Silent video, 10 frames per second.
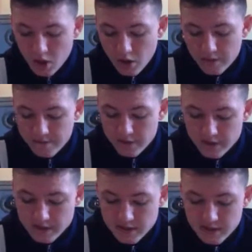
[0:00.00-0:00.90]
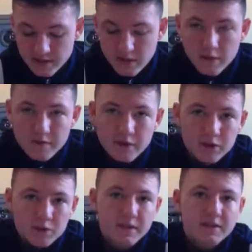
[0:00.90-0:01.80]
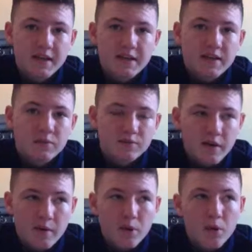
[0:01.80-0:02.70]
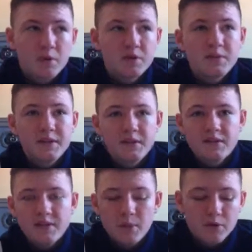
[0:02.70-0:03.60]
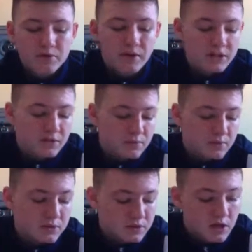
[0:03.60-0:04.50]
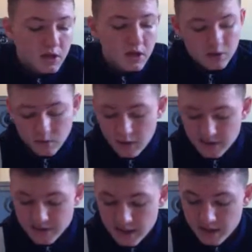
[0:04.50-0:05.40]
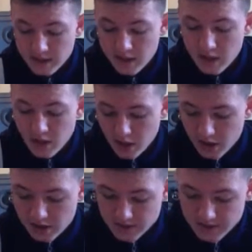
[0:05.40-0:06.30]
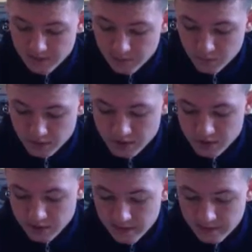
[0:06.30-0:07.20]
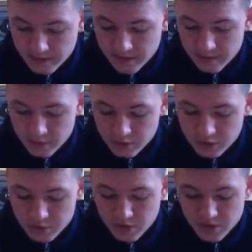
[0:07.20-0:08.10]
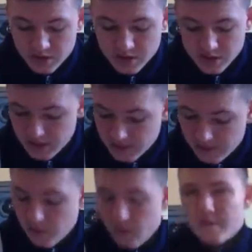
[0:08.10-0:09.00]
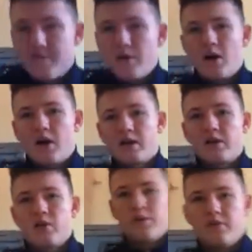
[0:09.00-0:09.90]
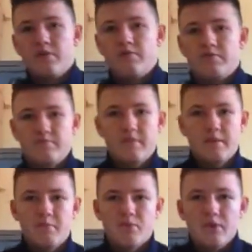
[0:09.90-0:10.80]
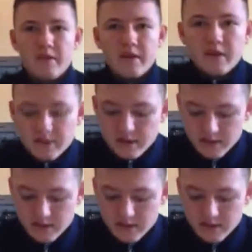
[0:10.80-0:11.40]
On the first week the technique was very poor, which means the motivation was quite down and he didn't want to do it that much because he felt like he couldn't improve it.